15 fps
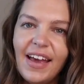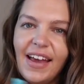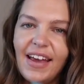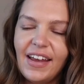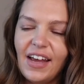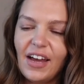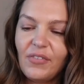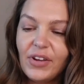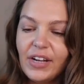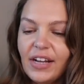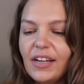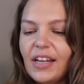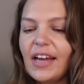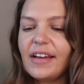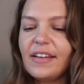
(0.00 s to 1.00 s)
and I
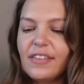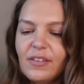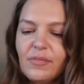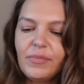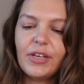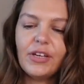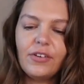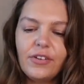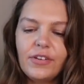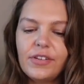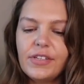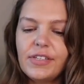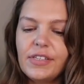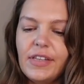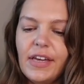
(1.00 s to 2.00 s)
really like them
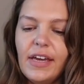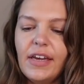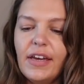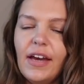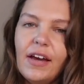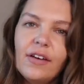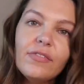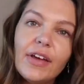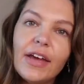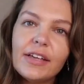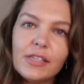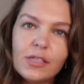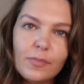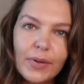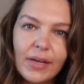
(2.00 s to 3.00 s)
because they have
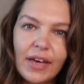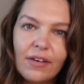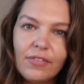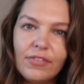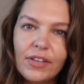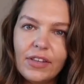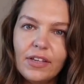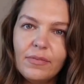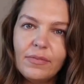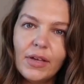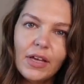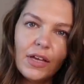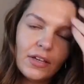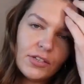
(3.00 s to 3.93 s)
SPF in them.